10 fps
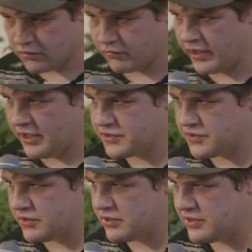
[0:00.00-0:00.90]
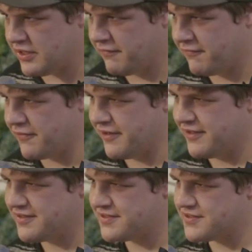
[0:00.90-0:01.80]
Erase the
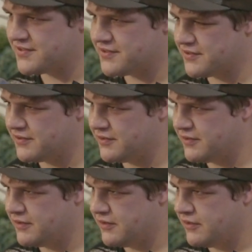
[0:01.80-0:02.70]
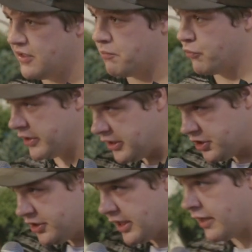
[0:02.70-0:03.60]
difference.
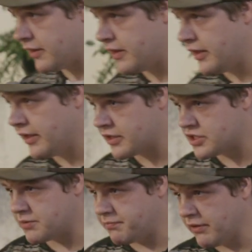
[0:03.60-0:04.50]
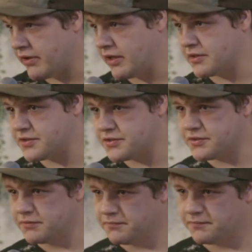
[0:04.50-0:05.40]
Appreciate the experience.
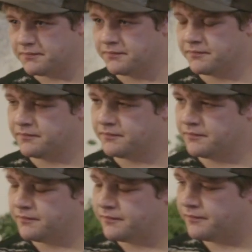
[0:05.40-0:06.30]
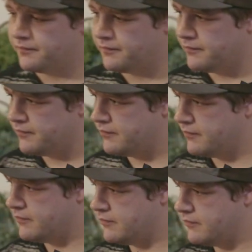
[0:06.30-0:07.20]
Contrary,
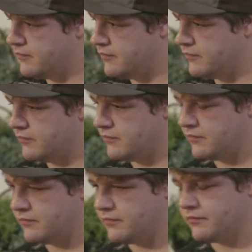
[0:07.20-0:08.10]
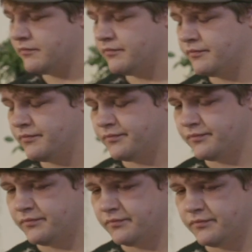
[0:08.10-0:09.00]
doing it different, different,
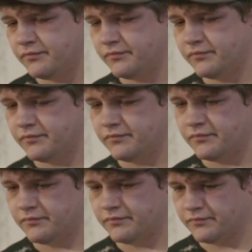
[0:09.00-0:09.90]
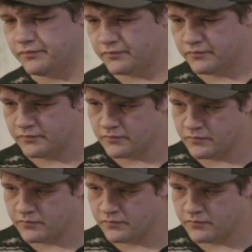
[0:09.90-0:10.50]
different, different.